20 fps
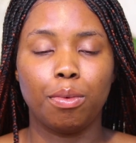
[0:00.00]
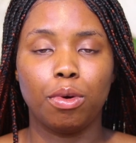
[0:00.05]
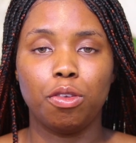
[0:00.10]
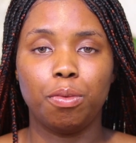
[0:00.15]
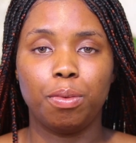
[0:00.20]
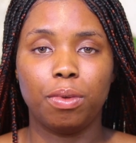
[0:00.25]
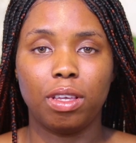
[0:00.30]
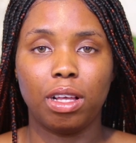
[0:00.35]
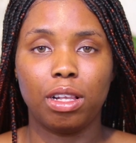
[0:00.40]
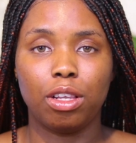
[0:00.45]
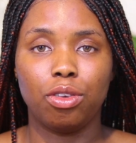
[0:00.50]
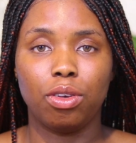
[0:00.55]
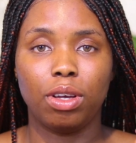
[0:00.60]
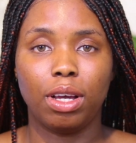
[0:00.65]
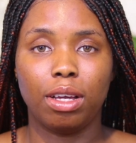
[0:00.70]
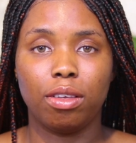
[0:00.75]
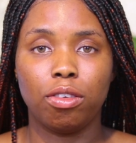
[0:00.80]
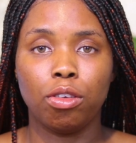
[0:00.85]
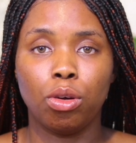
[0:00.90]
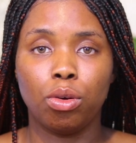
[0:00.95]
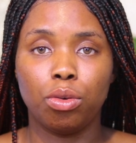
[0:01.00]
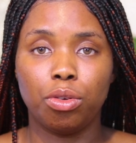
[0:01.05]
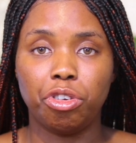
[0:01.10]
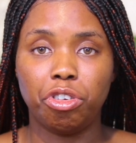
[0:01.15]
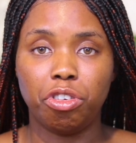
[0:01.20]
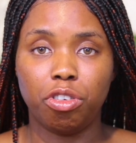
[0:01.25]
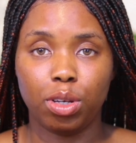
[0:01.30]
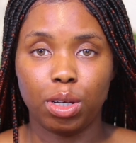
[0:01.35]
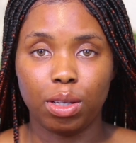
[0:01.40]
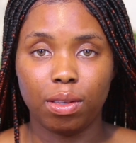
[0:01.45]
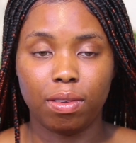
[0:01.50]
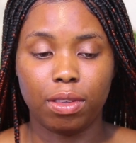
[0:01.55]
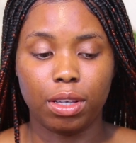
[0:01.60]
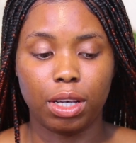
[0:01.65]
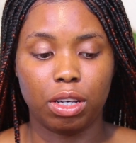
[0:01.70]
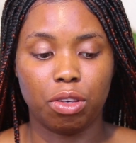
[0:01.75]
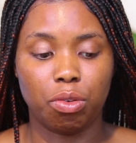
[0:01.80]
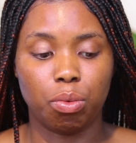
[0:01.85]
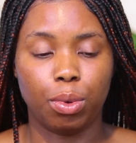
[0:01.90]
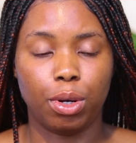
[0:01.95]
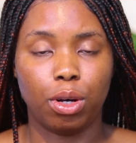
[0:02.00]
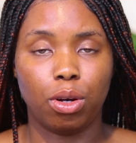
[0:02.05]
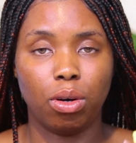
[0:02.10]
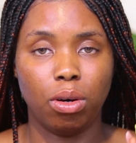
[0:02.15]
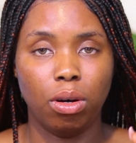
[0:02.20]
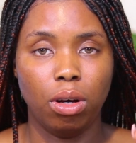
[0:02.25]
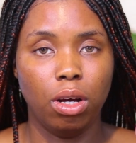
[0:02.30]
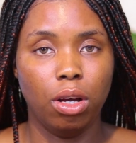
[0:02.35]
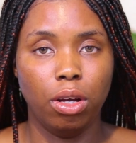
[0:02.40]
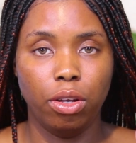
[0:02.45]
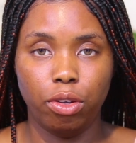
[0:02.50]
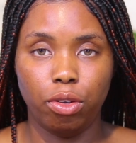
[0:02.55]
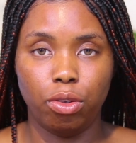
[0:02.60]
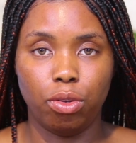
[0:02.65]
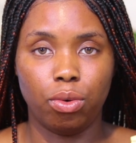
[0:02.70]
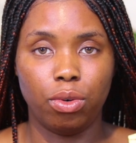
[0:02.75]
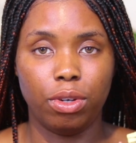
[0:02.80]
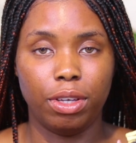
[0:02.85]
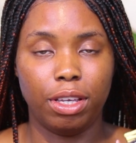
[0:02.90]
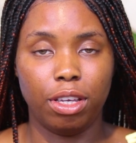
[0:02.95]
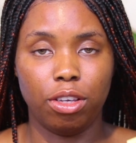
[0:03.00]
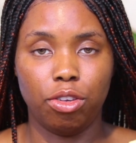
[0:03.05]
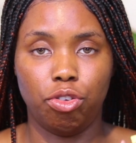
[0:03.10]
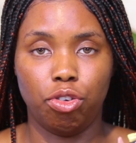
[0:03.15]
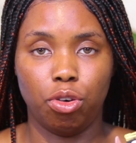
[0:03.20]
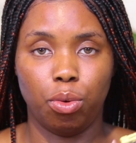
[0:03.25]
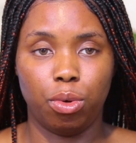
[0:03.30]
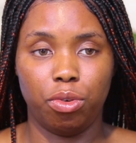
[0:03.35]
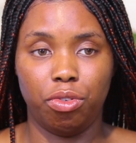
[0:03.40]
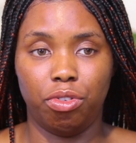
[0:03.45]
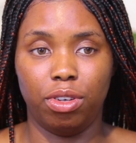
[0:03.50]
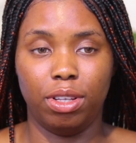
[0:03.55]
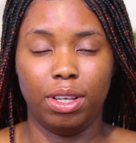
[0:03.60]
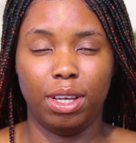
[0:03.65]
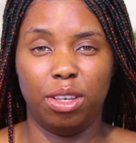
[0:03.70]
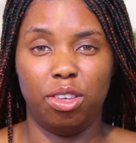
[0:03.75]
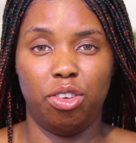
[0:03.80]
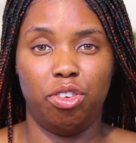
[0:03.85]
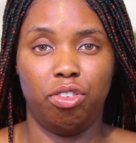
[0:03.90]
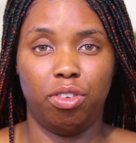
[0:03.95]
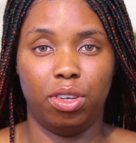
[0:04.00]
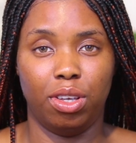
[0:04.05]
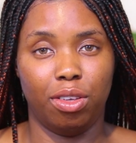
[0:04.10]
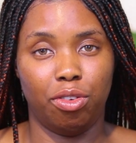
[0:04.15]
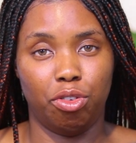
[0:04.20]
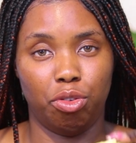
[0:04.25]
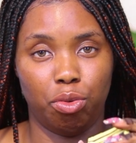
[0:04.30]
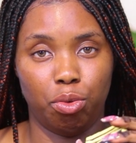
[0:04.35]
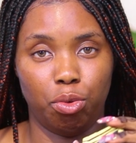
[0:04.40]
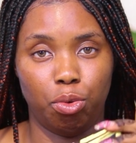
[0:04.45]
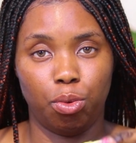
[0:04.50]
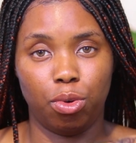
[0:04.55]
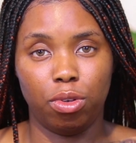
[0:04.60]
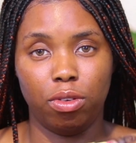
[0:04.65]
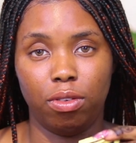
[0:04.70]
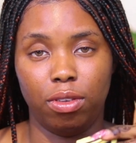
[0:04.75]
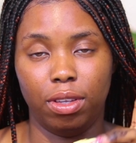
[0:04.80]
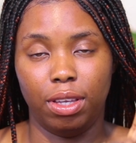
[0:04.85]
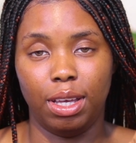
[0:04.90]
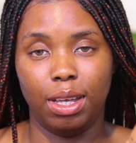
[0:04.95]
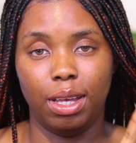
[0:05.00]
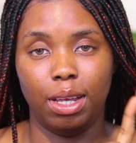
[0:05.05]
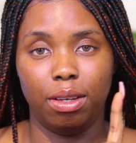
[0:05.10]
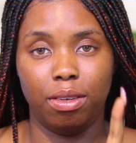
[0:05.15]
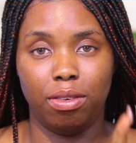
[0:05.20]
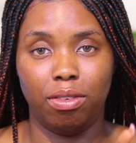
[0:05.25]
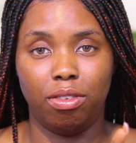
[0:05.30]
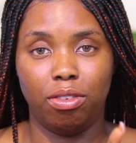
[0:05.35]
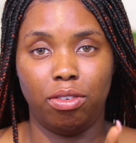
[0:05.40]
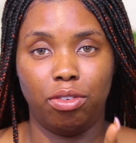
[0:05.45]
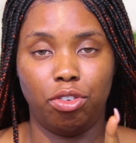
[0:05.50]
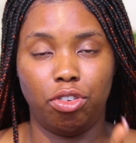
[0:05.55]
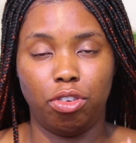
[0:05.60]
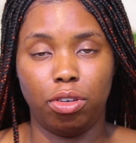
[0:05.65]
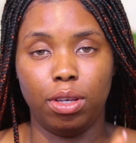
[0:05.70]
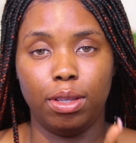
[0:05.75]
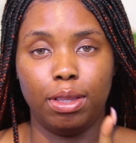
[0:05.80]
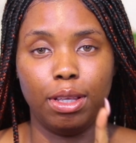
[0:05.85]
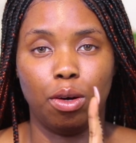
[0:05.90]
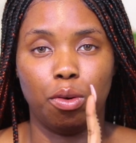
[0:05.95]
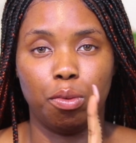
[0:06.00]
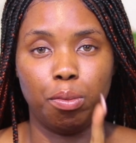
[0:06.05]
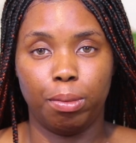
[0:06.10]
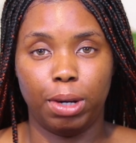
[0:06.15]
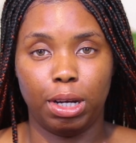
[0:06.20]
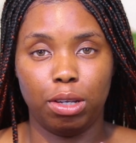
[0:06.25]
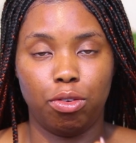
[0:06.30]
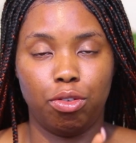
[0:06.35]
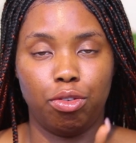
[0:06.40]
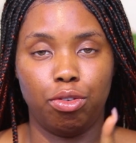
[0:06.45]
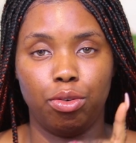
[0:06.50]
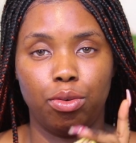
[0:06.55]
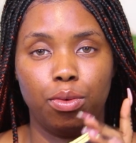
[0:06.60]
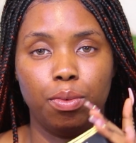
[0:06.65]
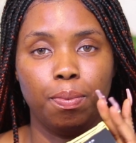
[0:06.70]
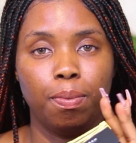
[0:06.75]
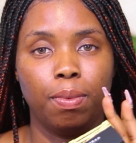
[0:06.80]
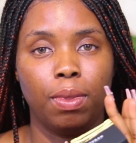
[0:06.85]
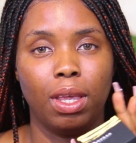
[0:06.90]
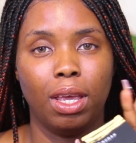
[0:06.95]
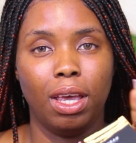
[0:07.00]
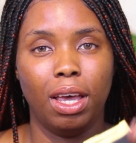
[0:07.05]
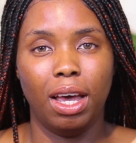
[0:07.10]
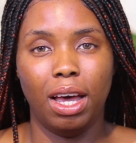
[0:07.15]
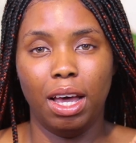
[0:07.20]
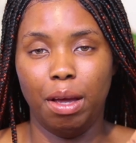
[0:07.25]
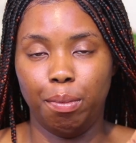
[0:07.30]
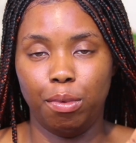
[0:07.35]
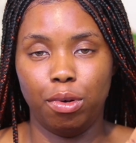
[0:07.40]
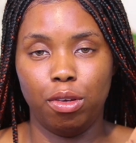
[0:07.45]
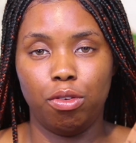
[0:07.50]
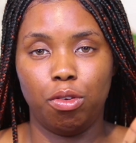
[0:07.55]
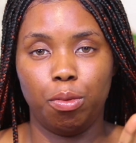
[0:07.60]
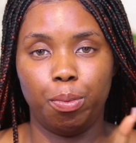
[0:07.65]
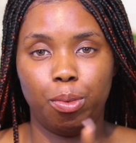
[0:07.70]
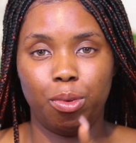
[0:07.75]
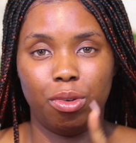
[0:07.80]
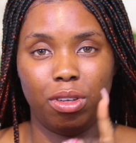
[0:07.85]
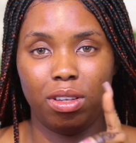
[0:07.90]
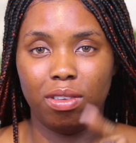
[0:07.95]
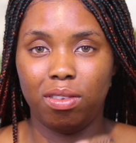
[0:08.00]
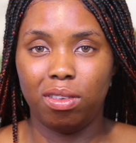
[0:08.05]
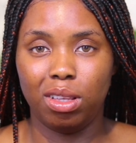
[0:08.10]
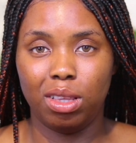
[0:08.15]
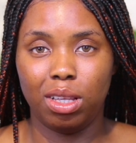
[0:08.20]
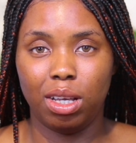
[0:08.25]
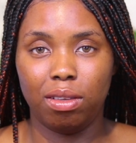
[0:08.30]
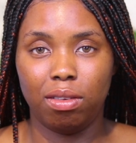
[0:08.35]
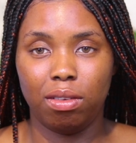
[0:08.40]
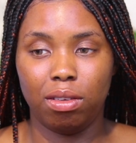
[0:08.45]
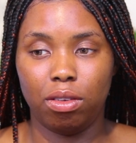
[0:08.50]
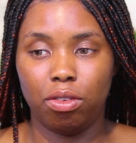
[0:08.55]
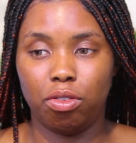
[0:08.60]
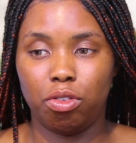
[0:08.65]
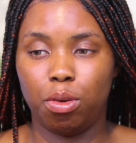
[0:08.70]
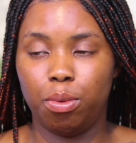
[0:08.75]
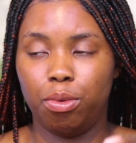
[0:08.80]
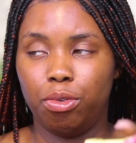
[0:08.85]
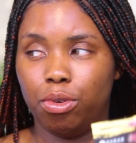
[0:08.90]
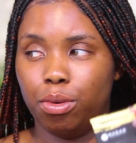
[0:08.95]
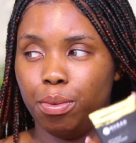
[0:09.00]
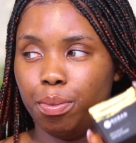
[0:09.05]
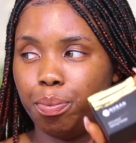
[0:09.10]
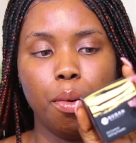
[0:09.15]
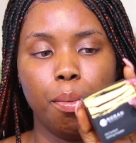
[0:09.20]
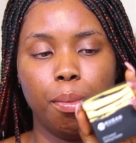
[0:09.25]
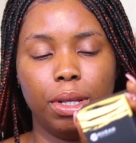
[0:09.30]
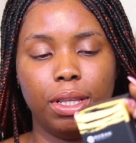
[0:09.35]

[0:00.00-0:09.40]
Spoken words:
I'm going to be telling you guys all the shades there as well. In case you're wondering any shade, you want to get any shade that will match you, I'm going to be listing that in the description.